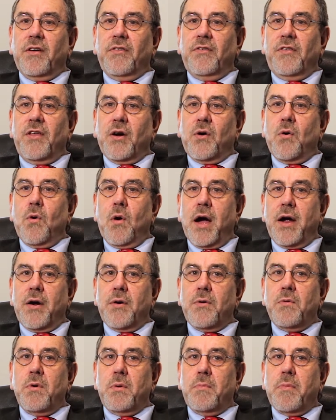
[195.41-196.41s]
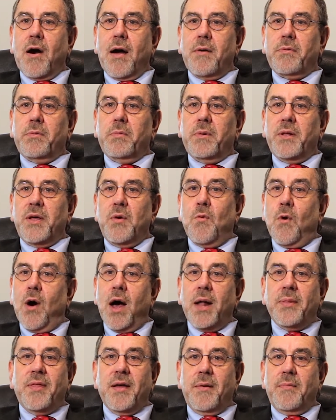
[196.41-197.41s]
Because the acquirer will probably
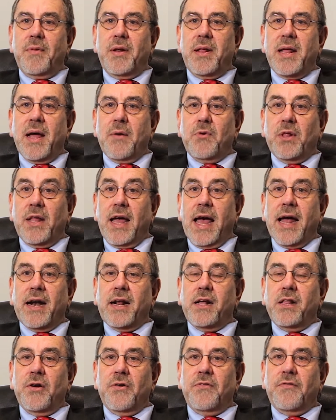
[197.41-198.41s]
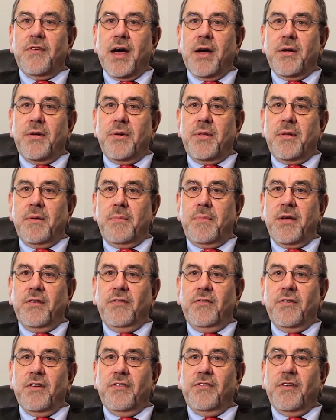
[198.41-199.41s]
want them, and that will add clear value to the
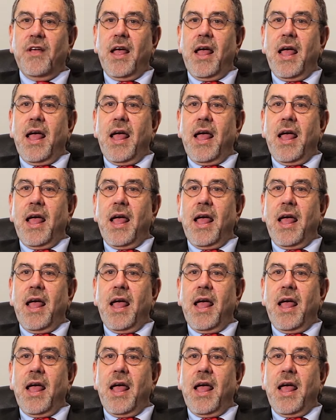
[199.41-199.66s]
business.